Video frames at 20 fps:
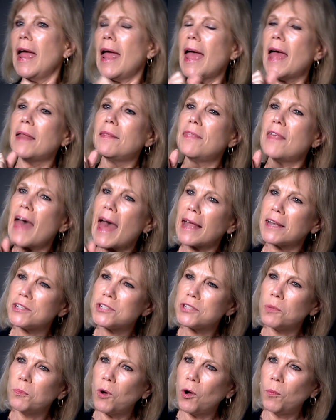and
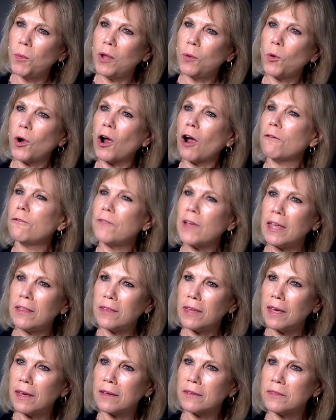that's the moment where our
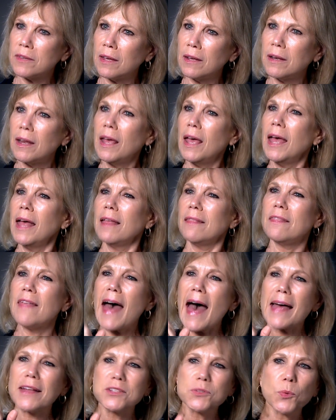faith kicks in.
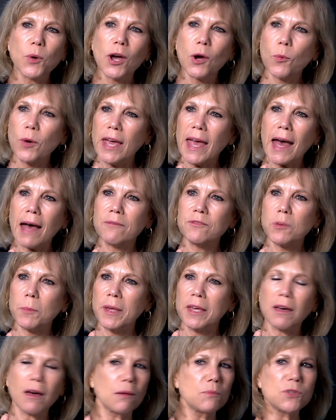That's where we have to
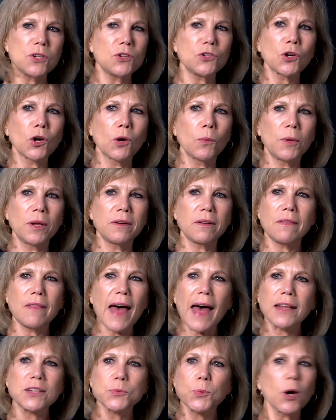become determined.
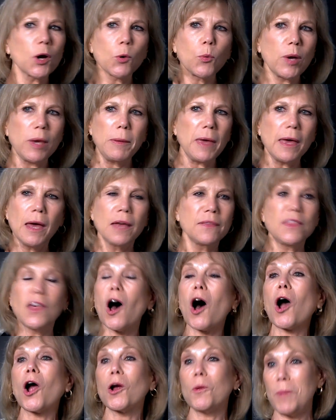That's where
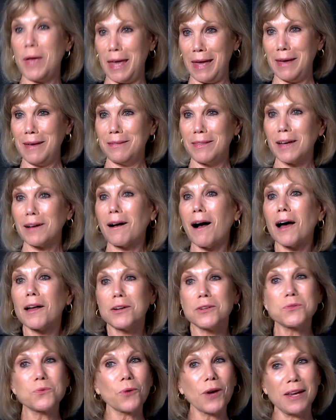the army that
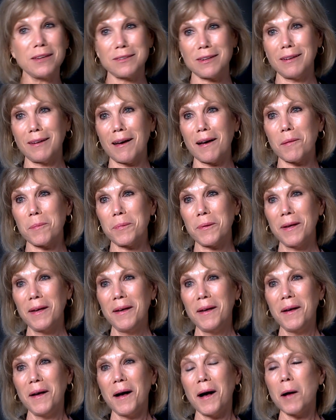God is raising up
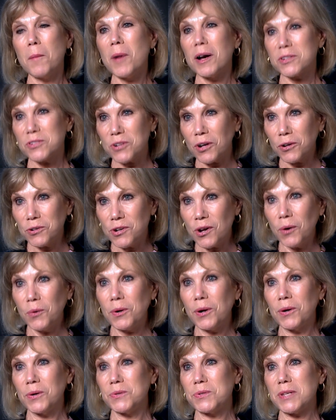amongst our
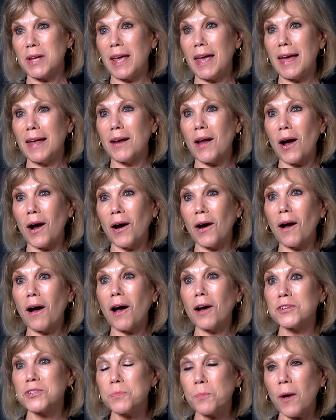donors and
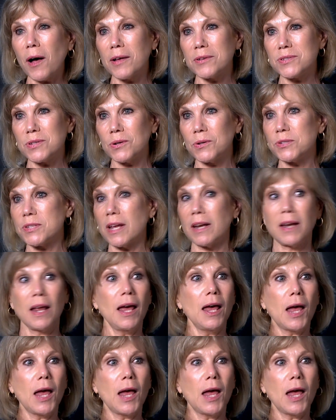our sponsors and